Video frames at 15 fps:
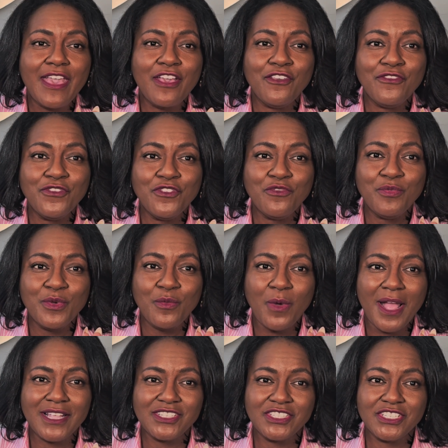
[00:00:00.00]
if you've been
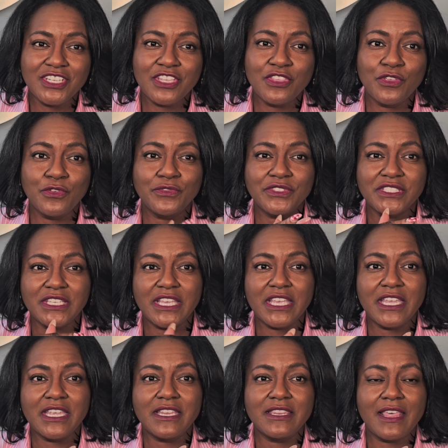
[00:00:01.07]
watching, you've
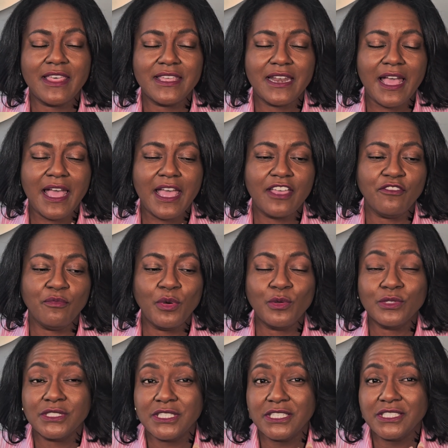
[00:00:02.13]
seen that I've
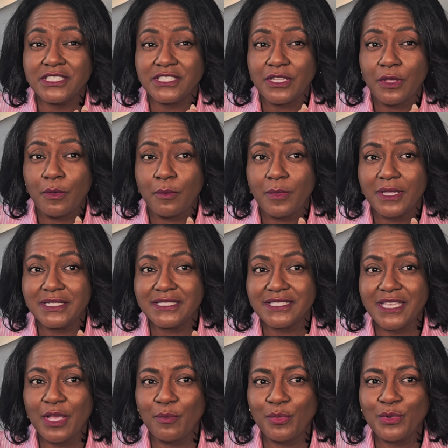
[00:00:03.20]
posted some
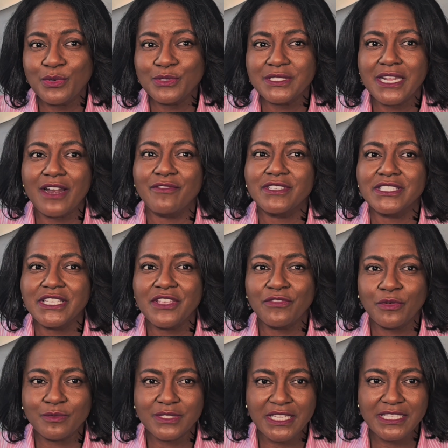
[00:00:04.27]
samples that I
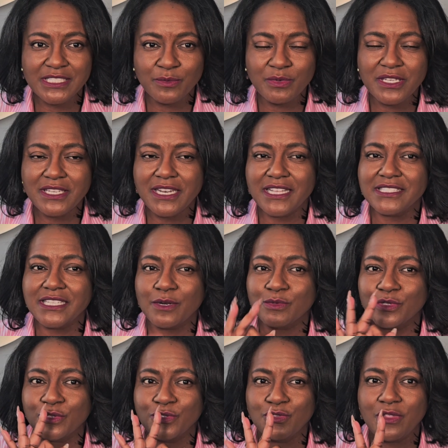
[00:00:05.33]
received from ScentSplit. I said I
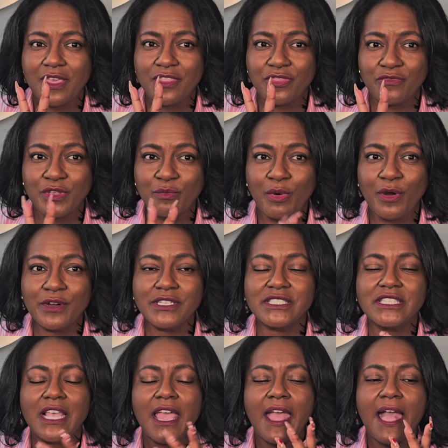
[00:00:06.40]
was going to do that in 3
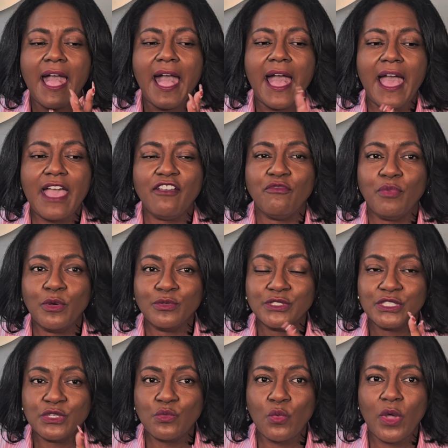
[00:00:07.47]
parts. I've
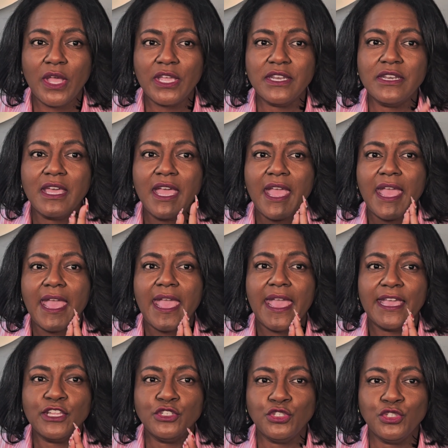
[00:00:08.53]
posted 1
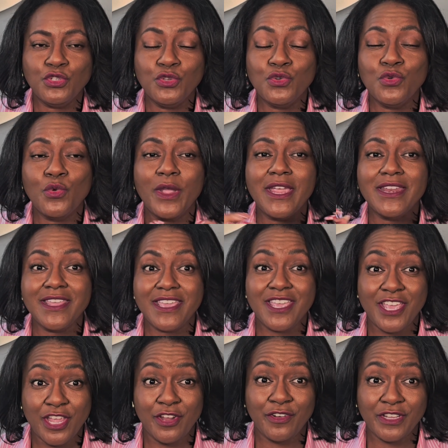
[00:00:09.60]
and 2, and
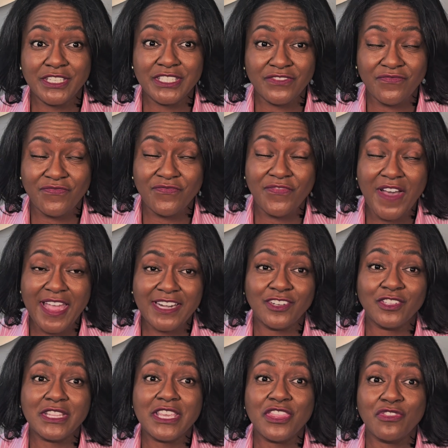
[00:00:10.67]
here is
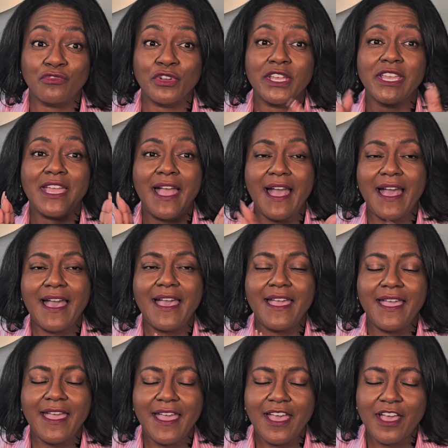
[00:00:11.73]
finally 3. I
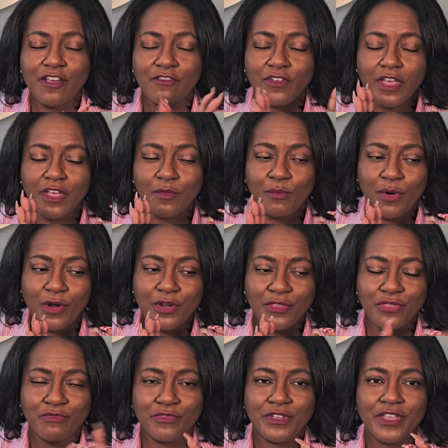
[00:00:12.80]
have
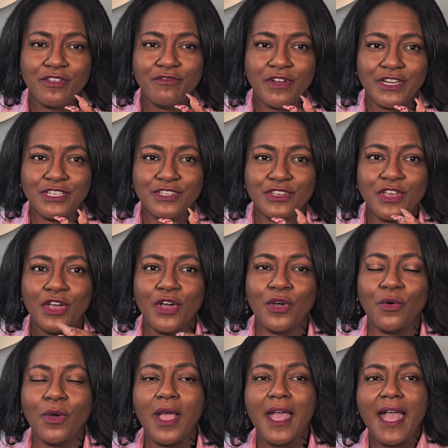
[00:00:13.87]
part 3 ready to
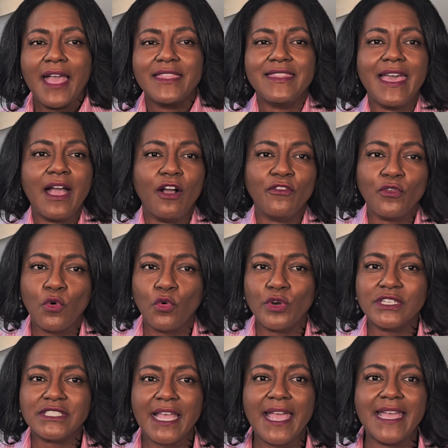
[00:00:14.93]
go. Now, of
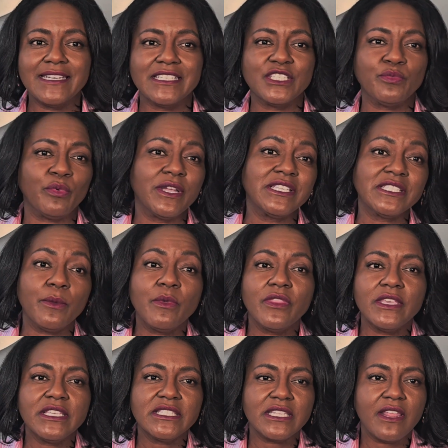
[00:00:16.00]
course, I had to spray some of
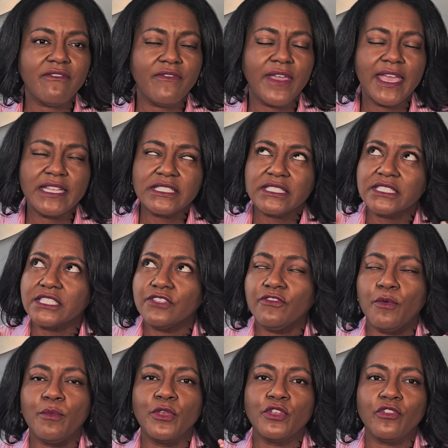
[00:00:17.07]
these in advance to
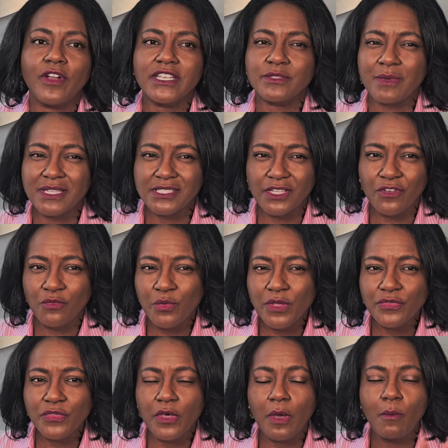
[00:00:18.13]
familiarize myself
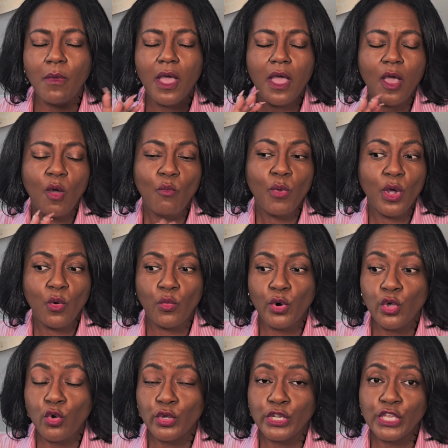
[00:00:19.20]
with them, but
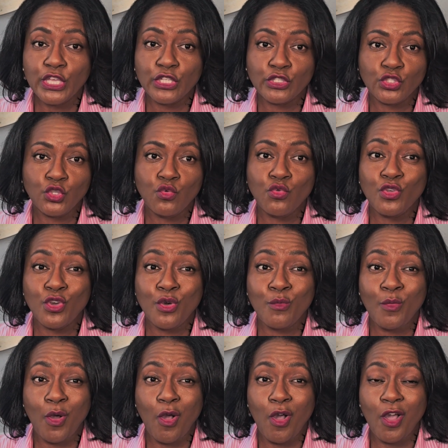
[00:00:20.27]
we're going to get to
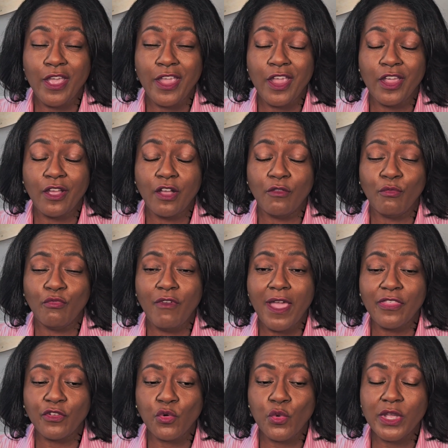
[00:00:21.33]
them
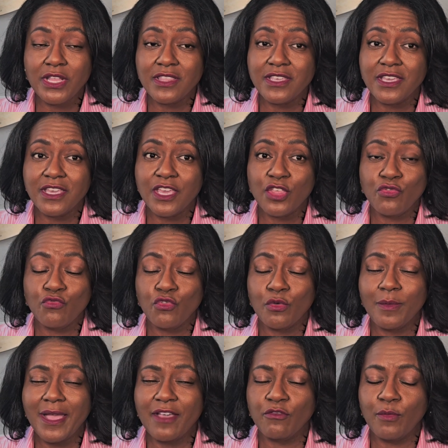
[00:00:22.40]
rather quickly and get through
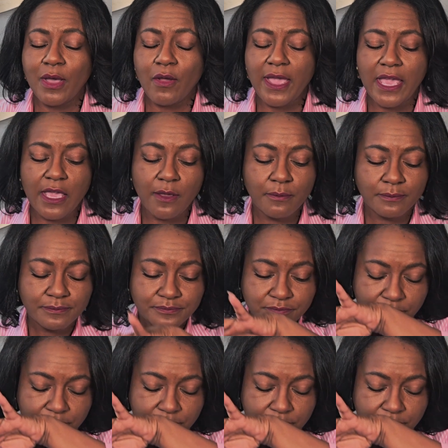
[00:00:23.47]
them. I have about 8.